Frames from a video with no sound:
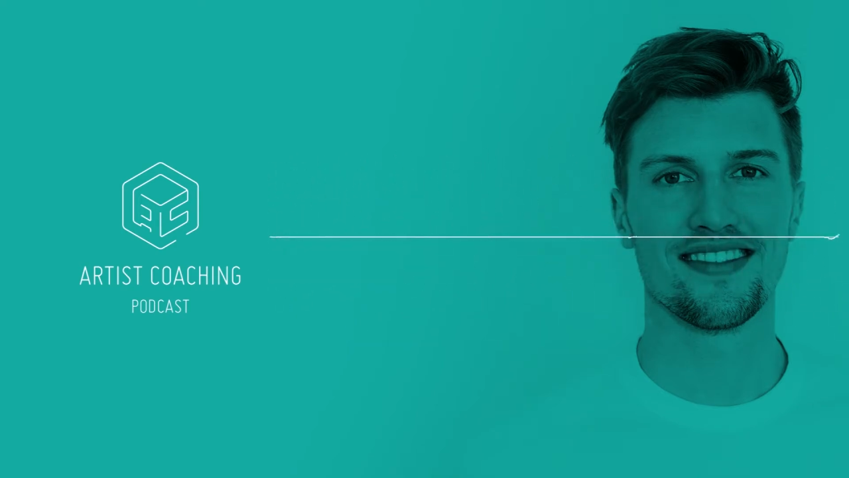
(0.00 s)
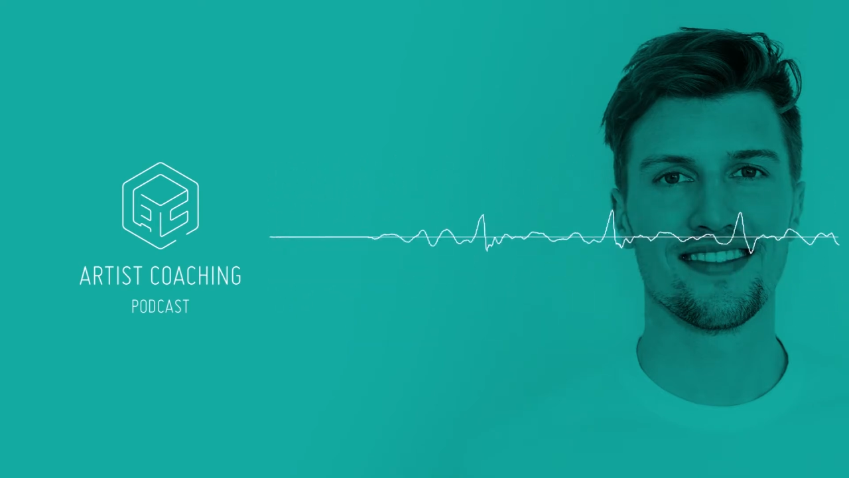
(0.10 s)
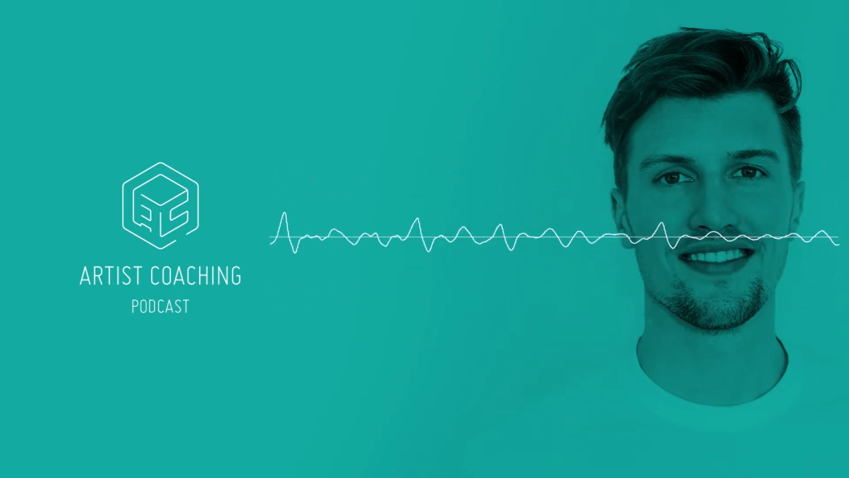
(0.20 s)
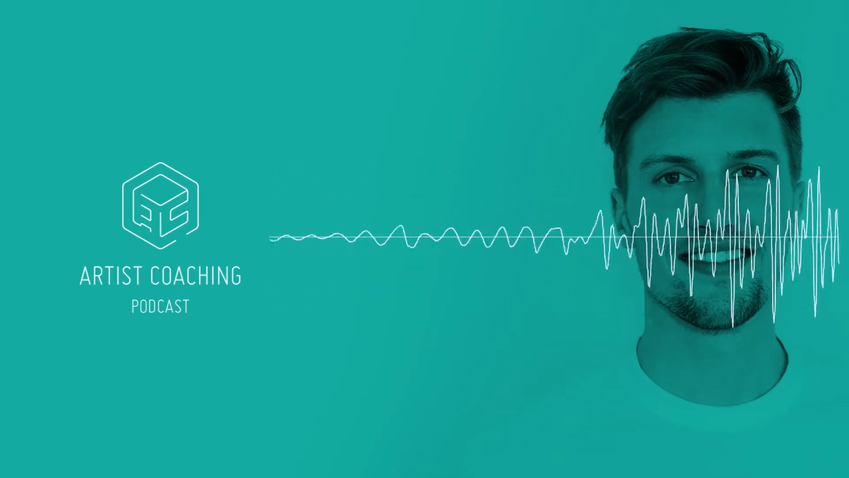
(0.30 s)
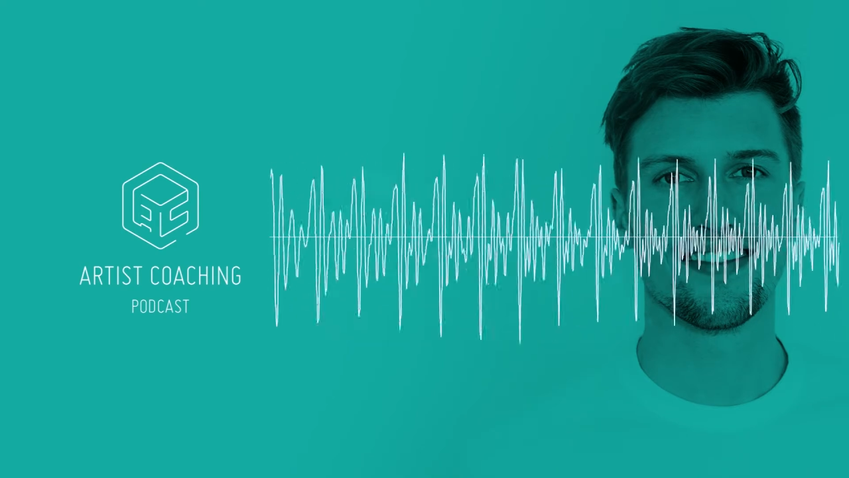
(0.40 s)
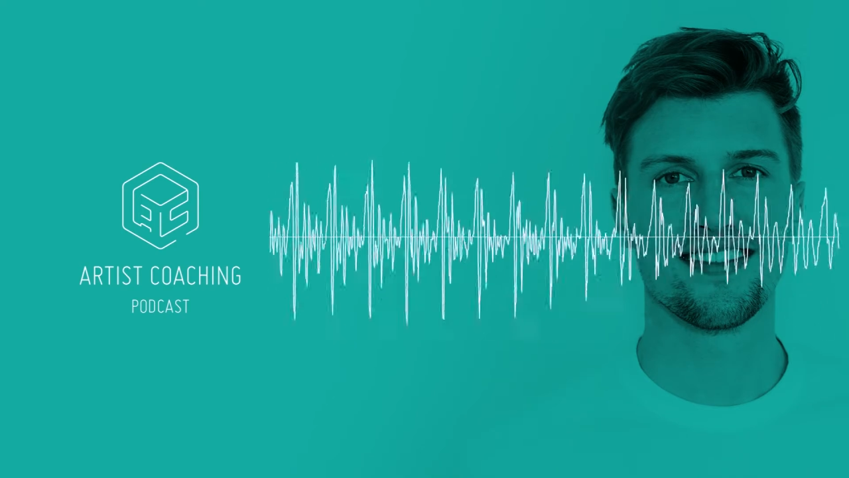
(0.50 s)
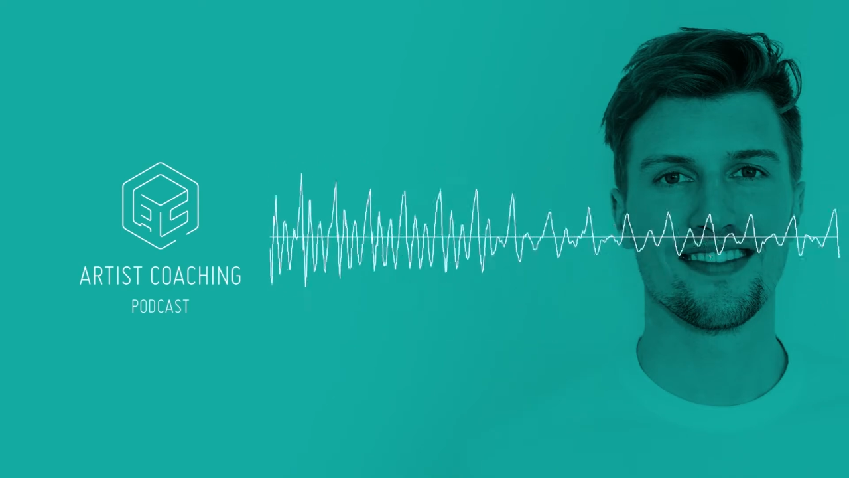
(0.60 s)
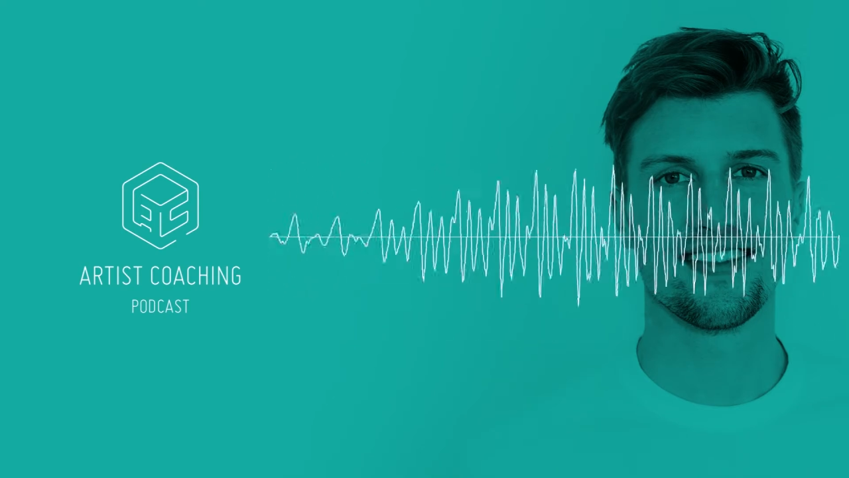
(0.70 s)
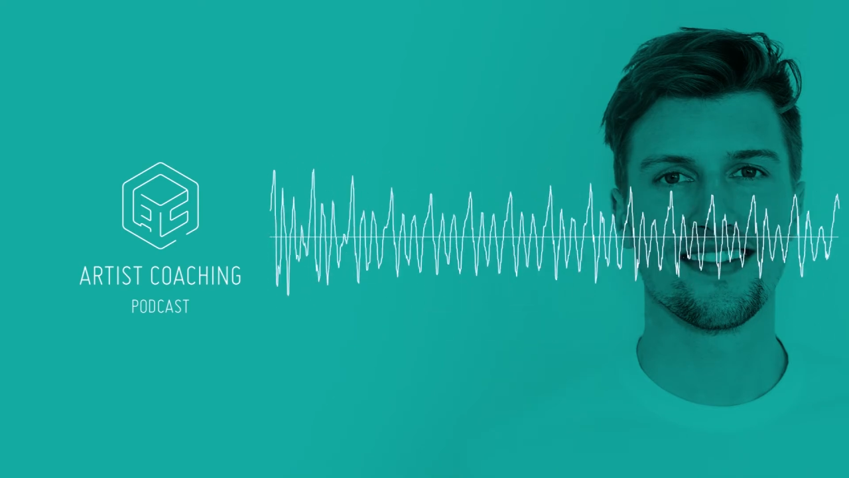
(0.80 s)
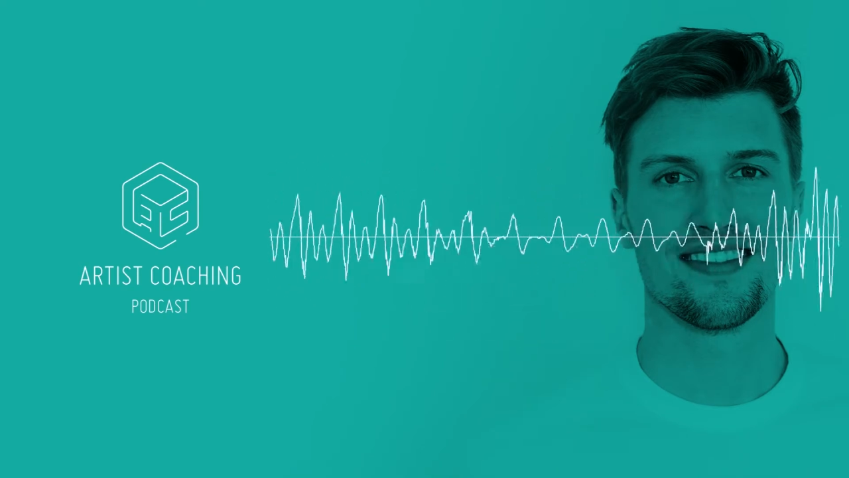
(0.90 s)
why
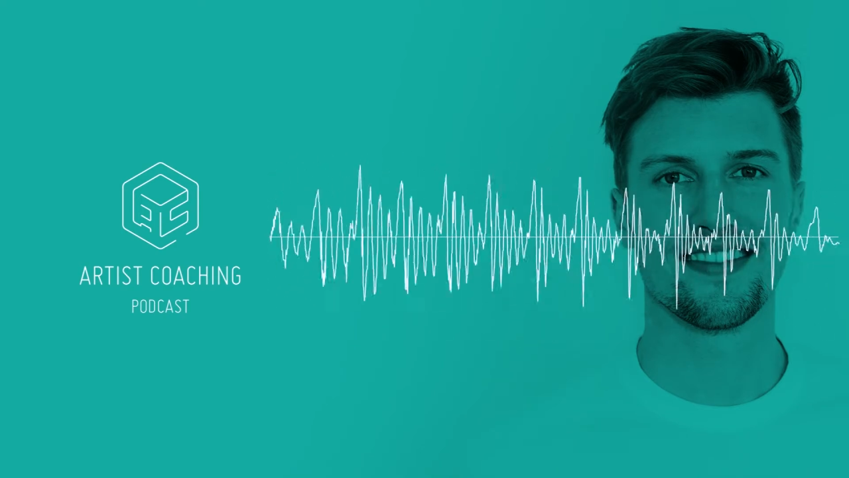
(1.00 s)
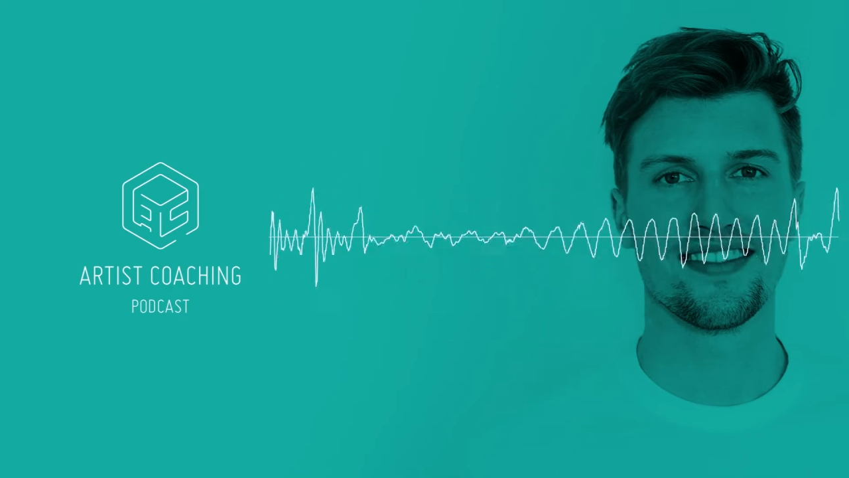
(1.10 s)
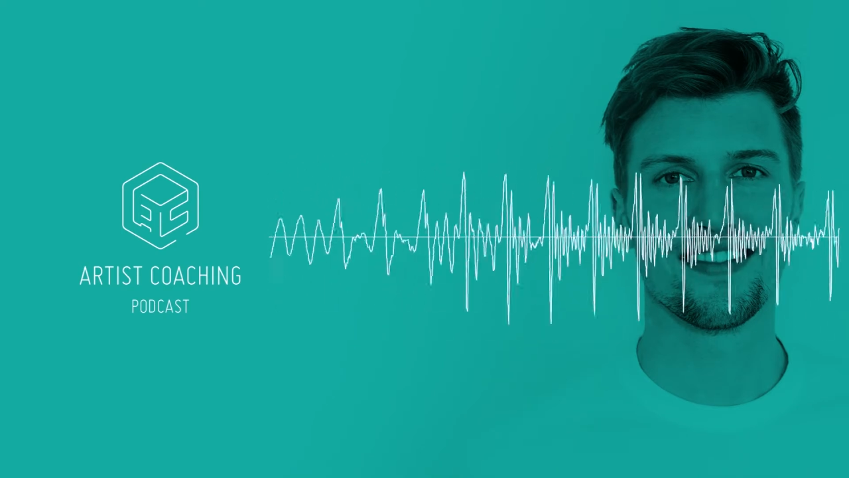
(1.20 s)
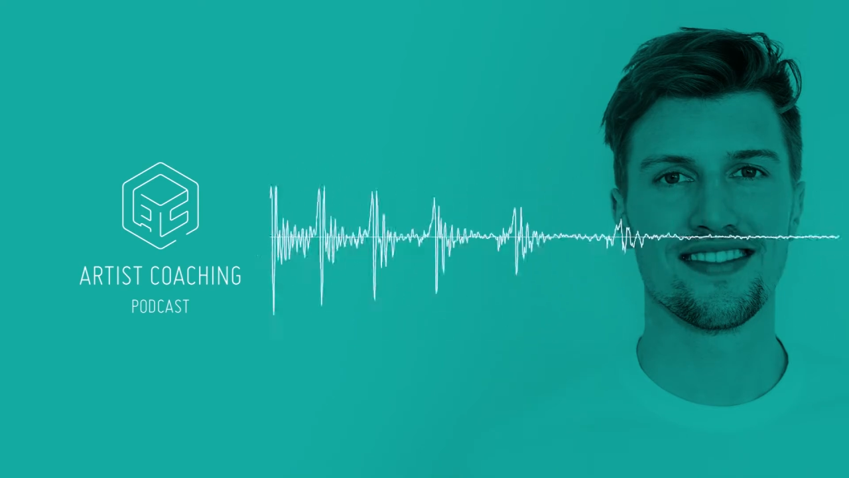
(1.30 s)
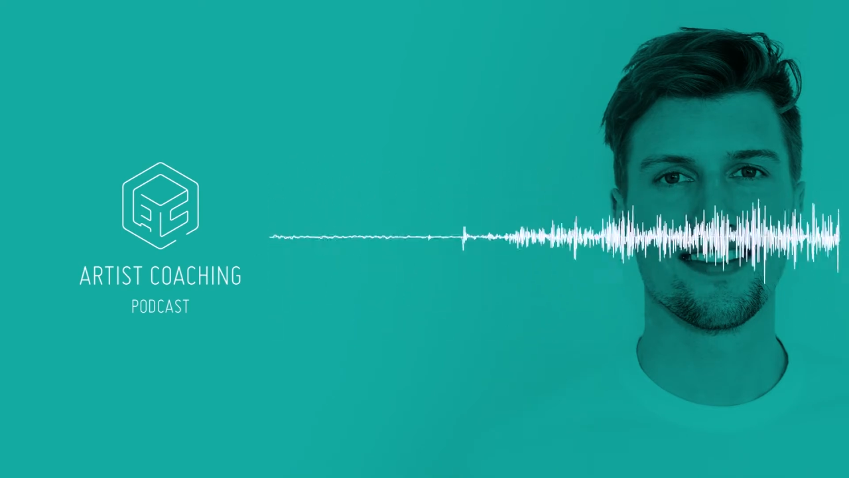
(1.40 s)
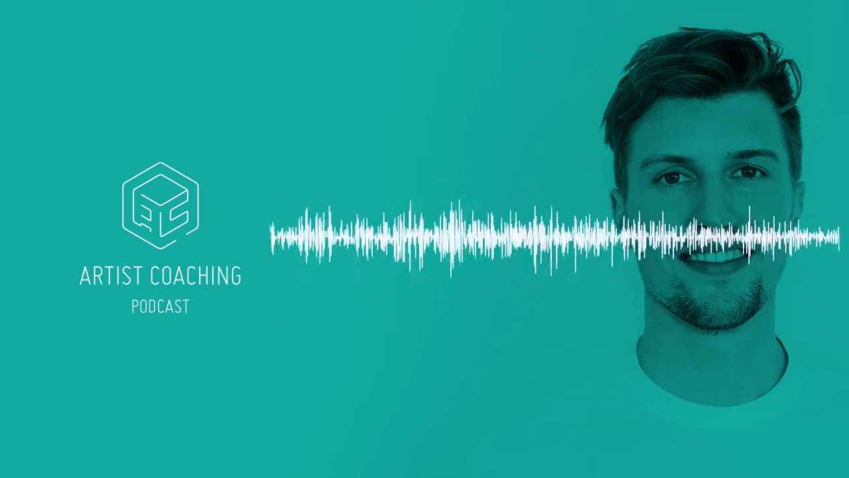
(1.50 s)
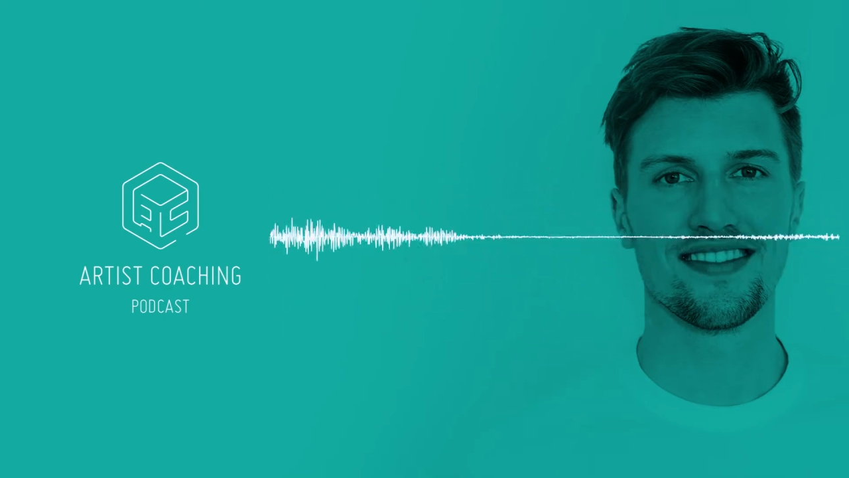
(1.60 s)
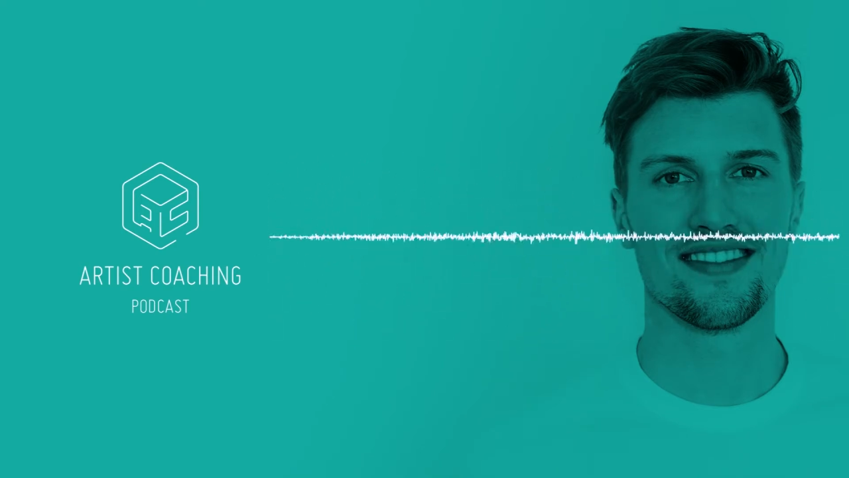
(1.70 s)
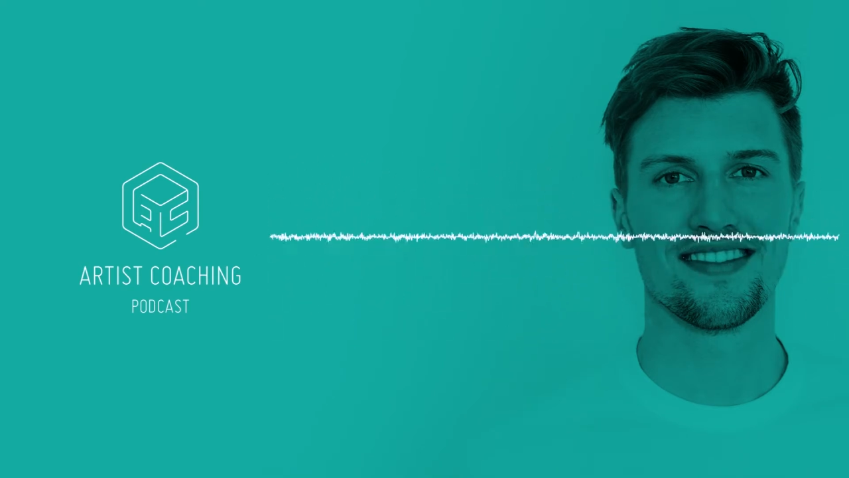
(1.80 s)
worry that much?